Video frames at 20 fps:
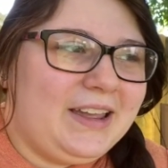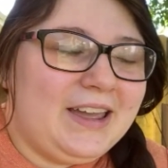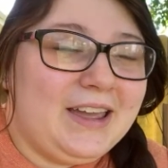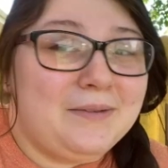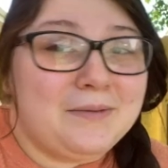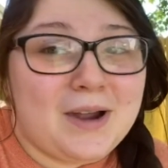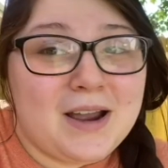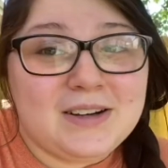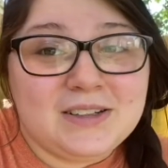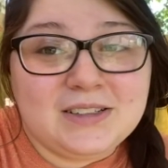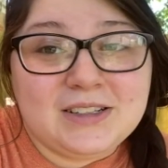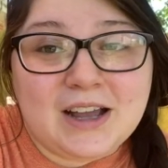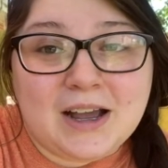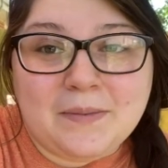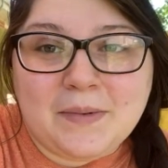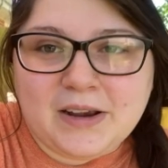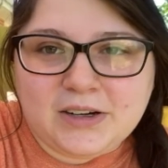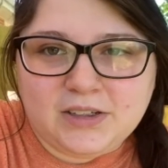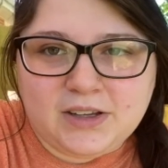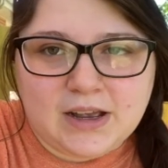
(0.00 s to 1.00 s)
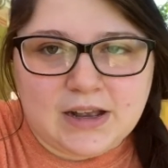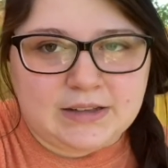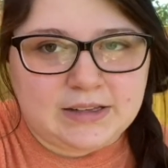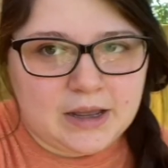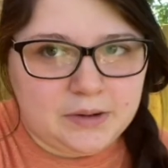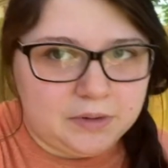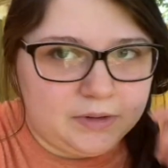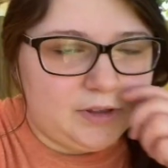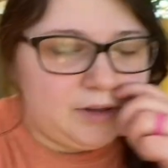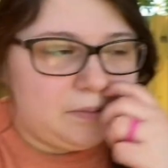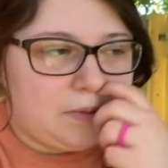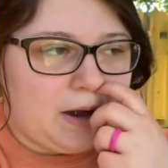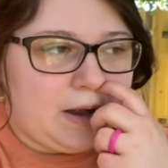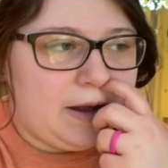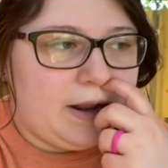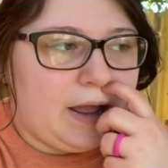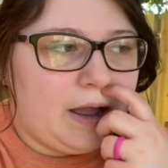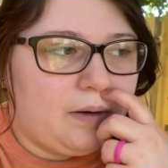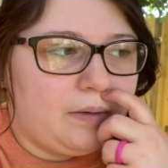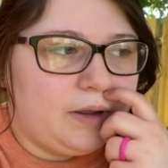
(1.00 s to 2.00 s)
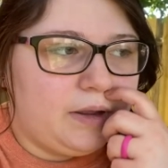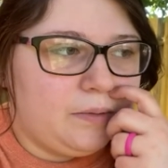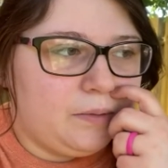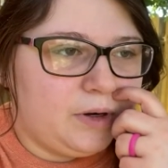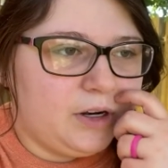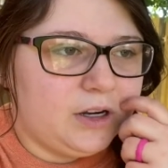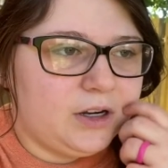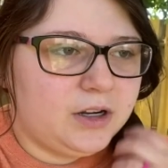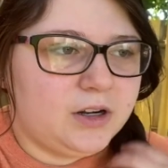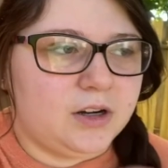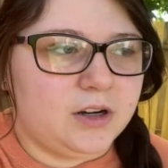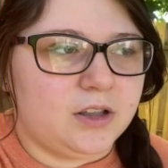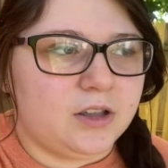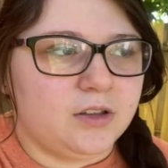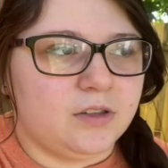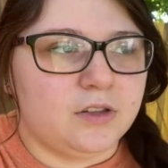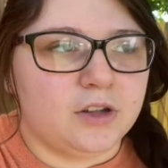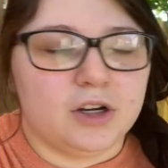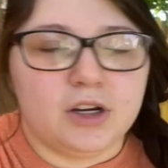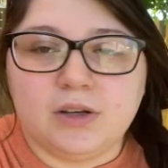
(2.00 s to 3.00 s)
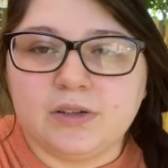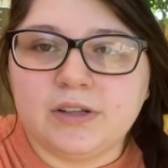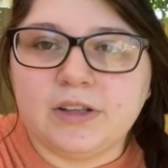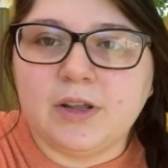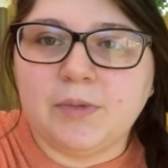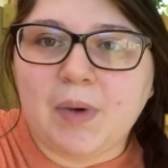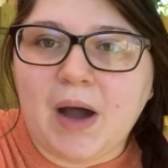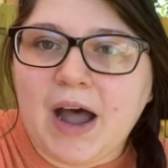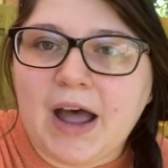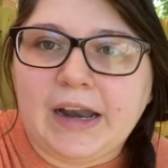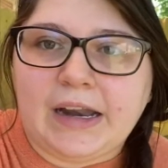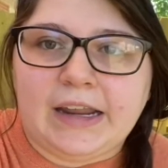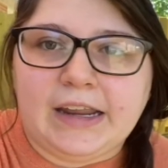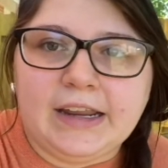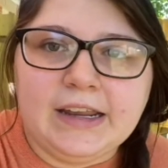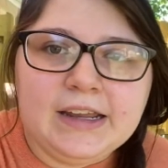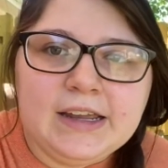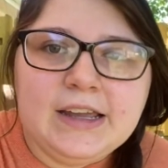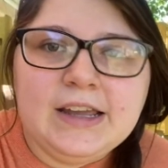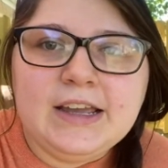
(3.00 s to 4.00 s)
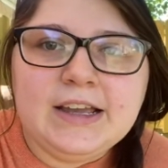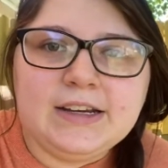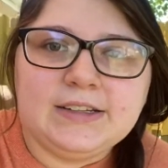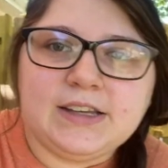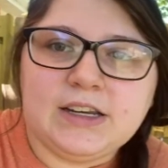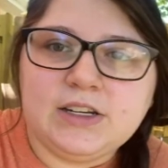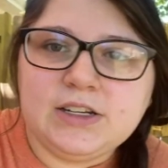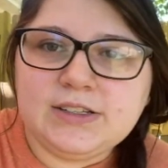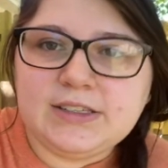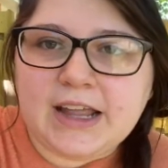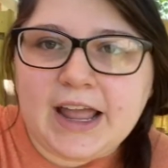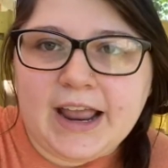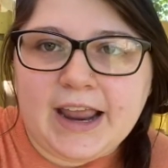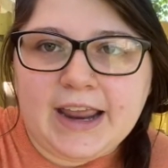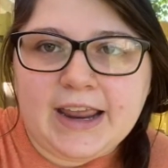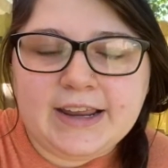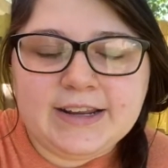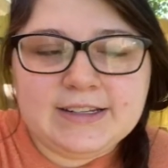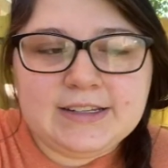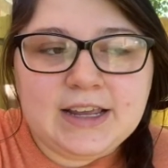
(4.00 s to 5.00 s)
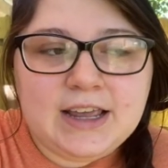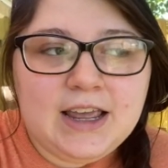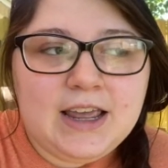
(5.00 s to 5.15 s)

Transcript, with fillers: And we're actually, I'm actually outside with them right now and we're, they're using the potty because they just ate.